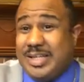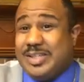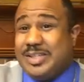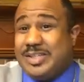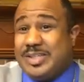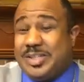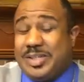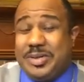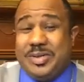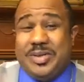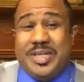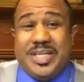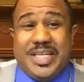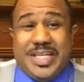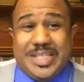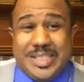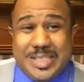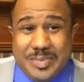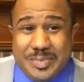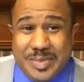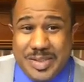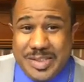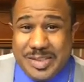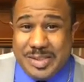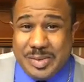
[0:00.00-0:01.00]

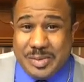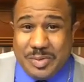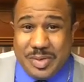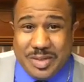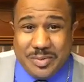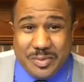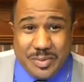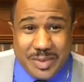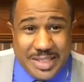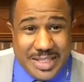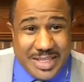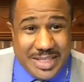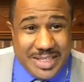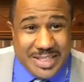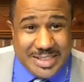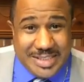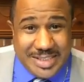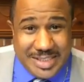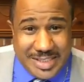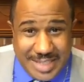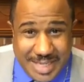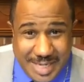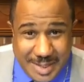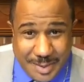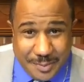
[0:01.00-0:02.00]
Judaism is strict within
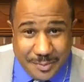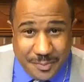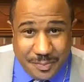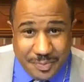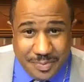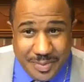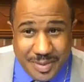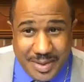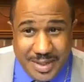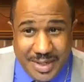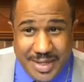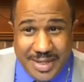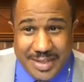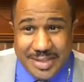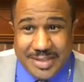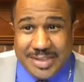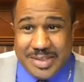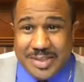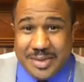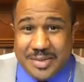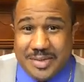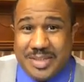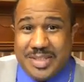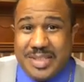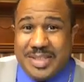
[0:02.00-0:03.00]
itself. And
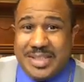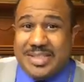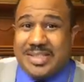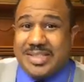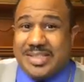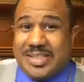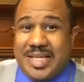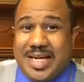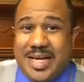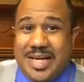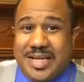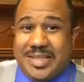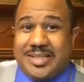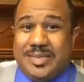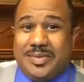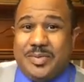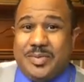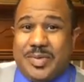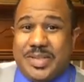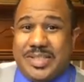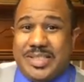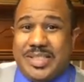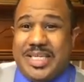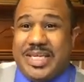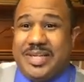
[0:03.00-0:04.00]
so this sect
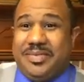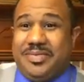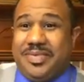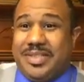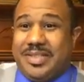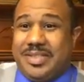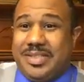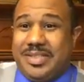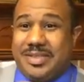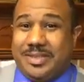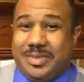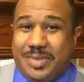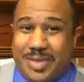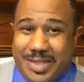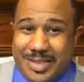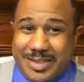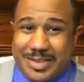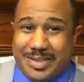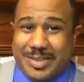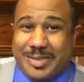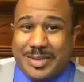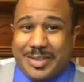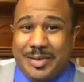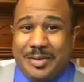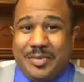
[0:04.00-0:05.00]
was even
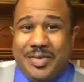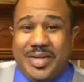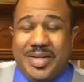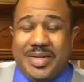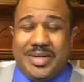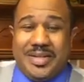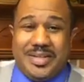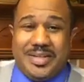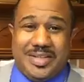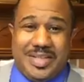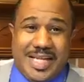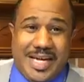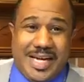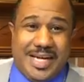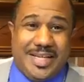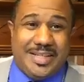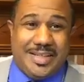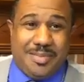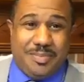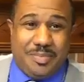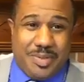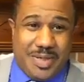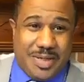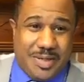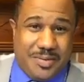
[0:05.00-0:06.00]
stricter than
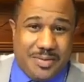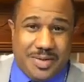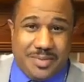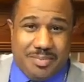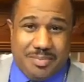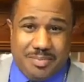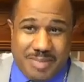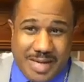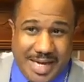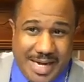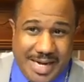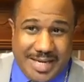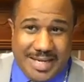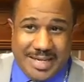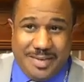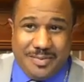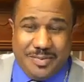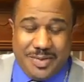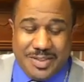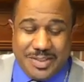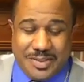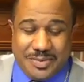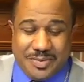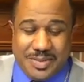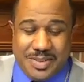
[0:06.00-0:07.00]
the parent body,
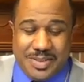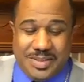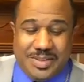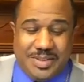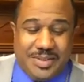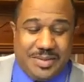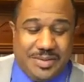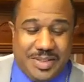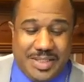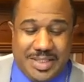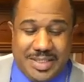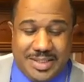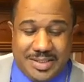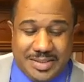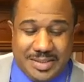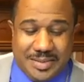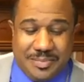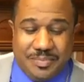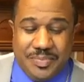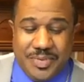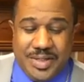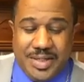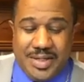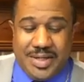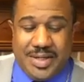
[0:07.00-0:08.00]
which was
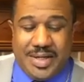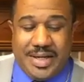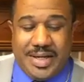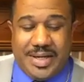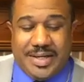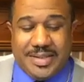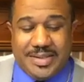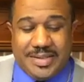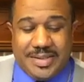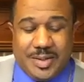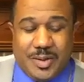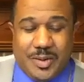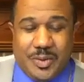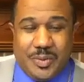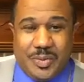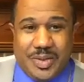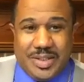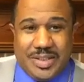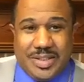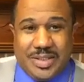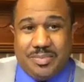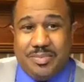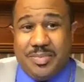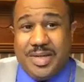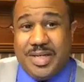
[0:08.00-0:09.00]
Judaism. And so,
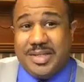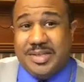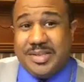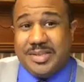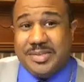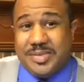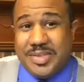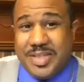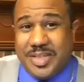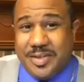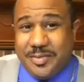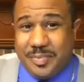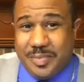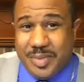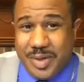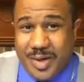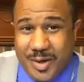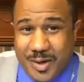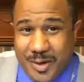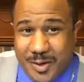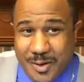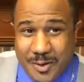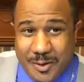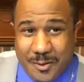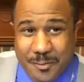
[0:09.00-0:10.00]
with the ministry of
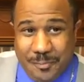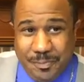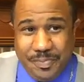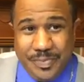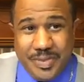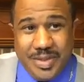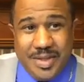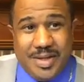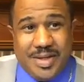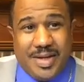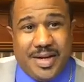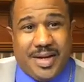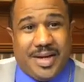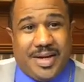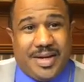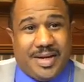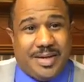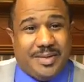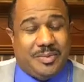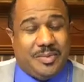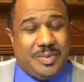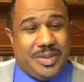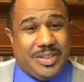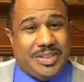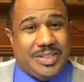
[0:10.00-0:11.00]
Paul,
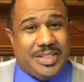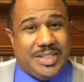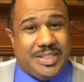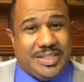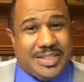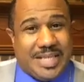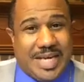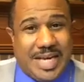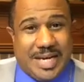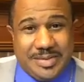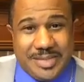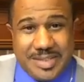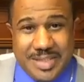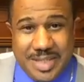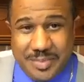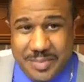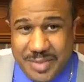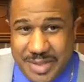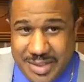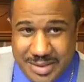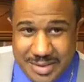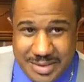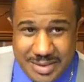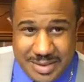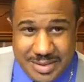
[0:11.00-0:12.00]
uh, with Gentiles
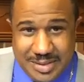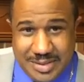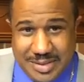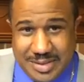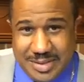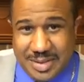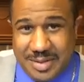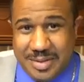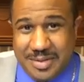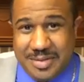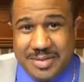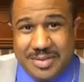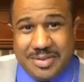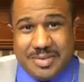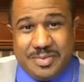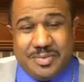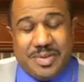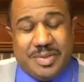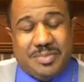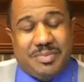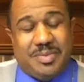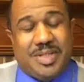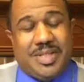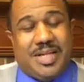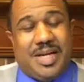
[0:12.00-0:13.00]
coming into the church,
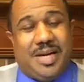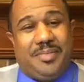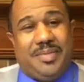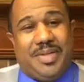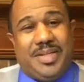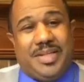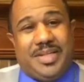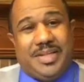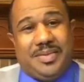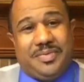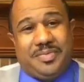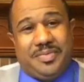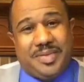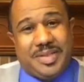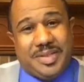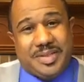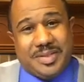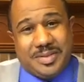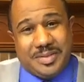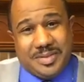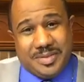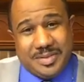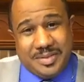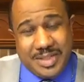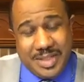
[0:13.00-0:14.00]
with becoming the
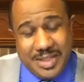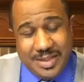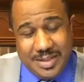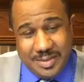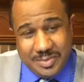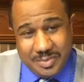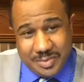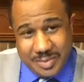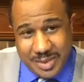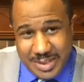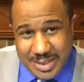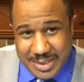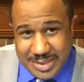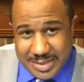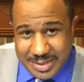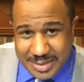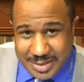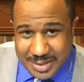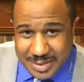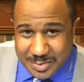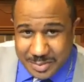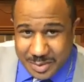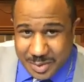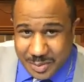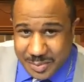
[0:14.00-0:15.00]
official religion
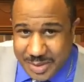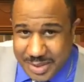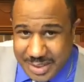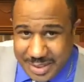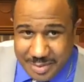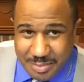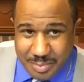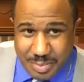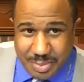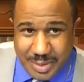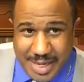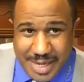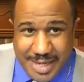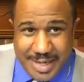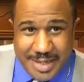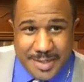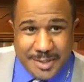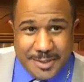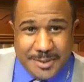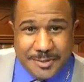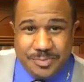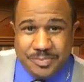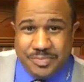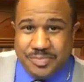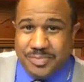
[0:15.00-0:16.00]
of the Roman
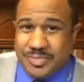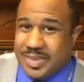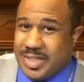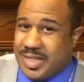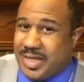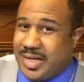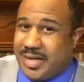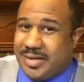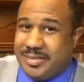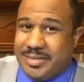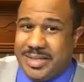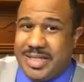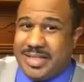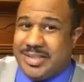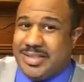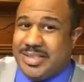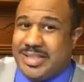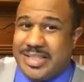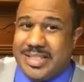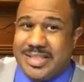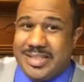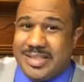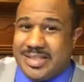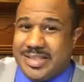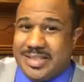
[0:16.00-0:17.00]
Empire, uh, it's,
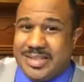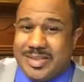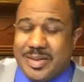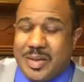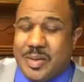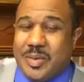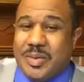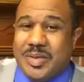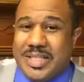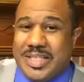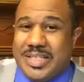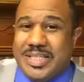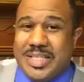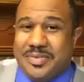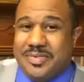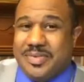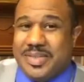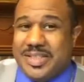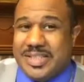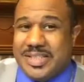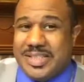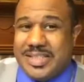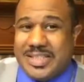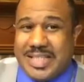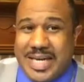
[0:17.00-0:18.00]
it's a totally
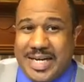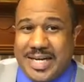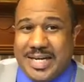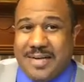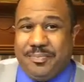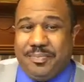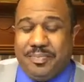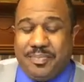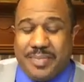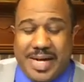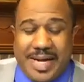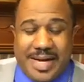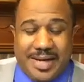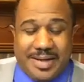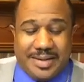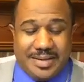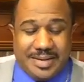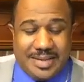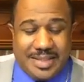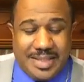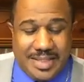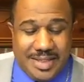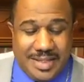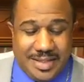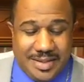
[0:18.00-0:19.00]
different setting. Back
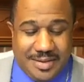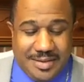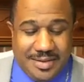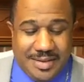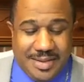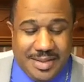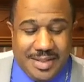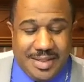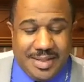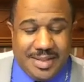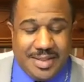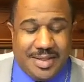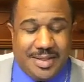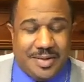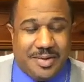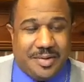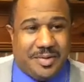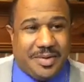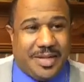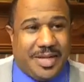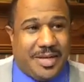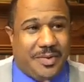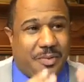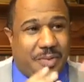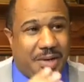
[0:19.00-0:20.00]
then, you
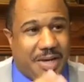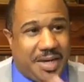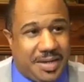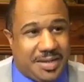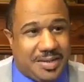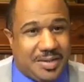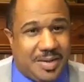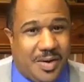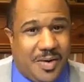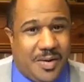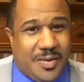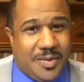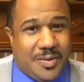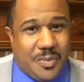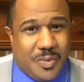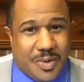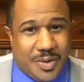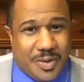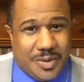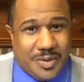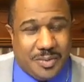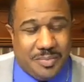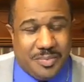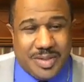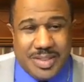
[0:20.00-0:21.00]
know, they went into all the
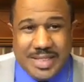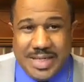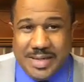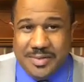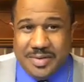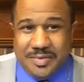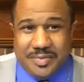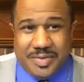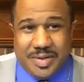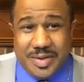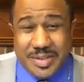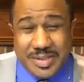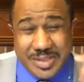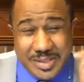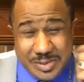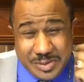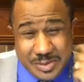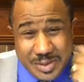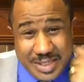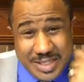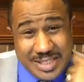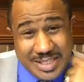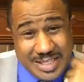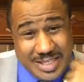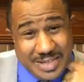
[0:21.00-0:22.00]
world, but they were very
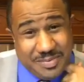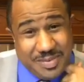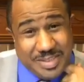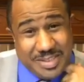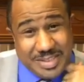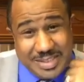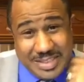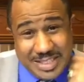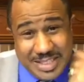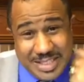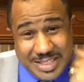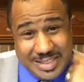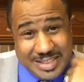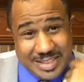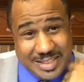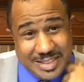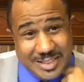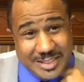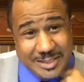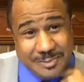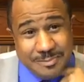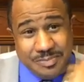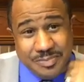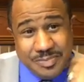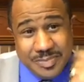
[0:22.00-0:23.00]
strict. Even
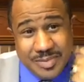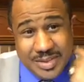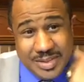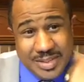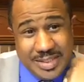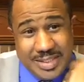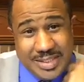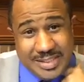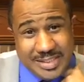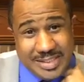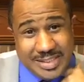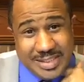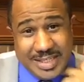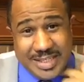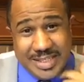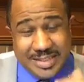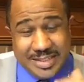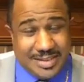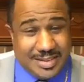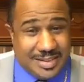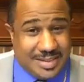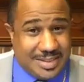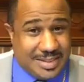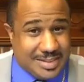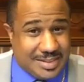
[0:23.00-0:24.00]
Jesus, he
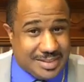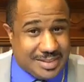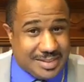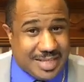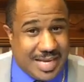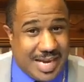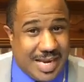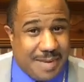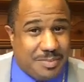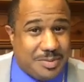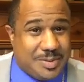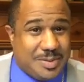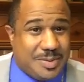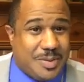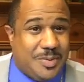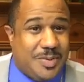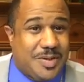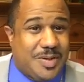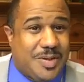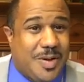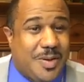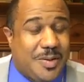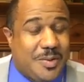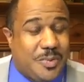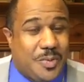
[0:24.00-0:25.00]
said to his disciples
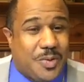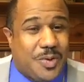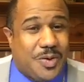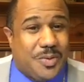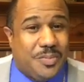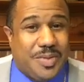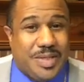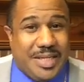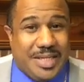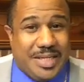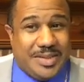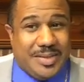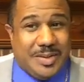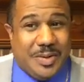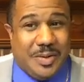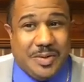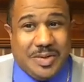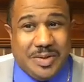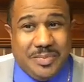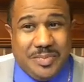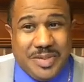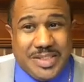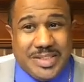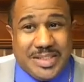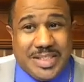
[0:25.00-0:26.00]
going to all the world, but he
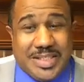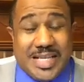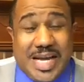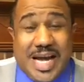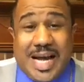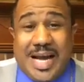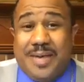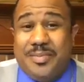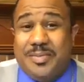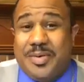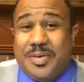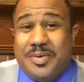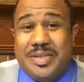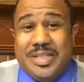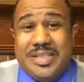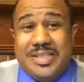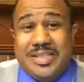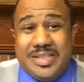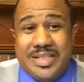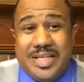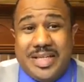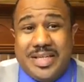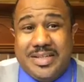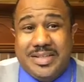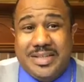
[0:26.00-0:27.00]
told them, he said, I'm only
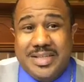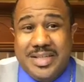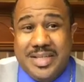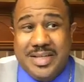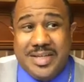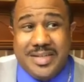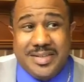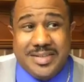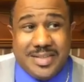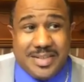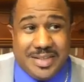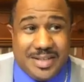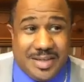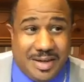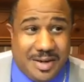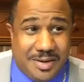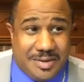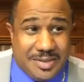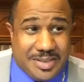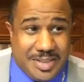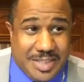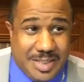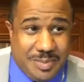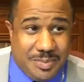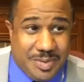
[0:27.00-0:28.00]
sent to the
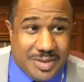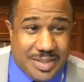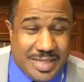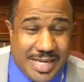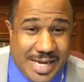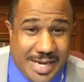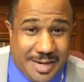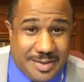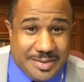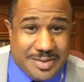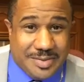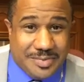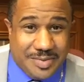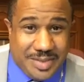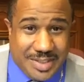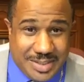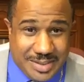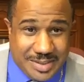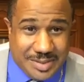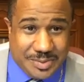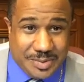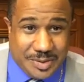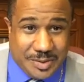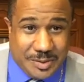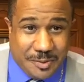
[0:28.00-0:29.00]
lost sheep of the house of
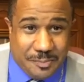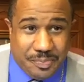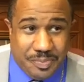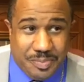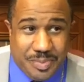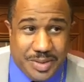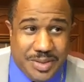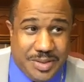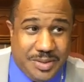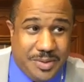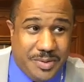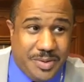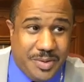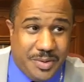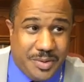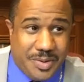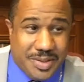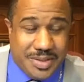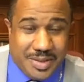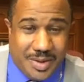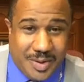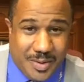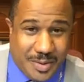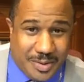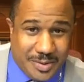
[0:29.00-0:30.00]
Israel. But you go
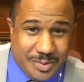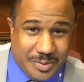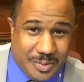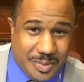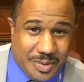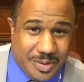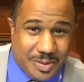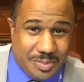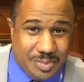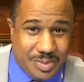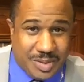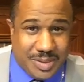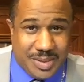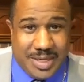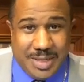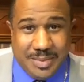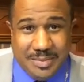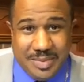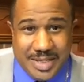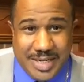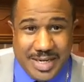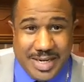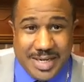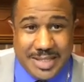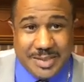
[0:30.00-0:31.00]
into all the world and
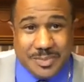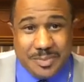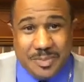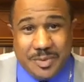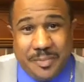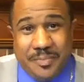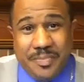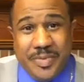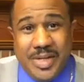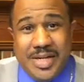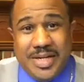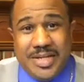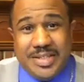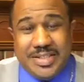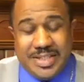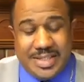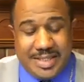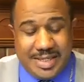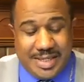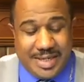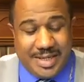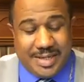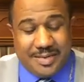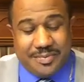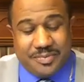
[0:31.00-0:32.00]
proclaim the gospel
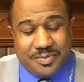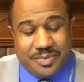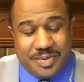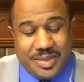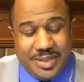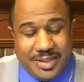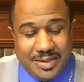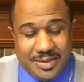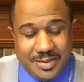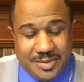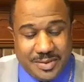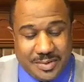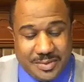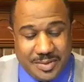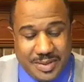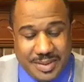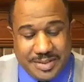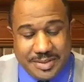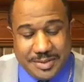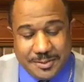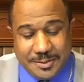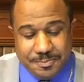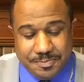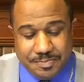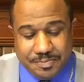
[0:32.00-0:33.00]
to every
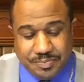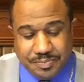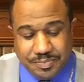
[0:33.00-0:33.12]
creature.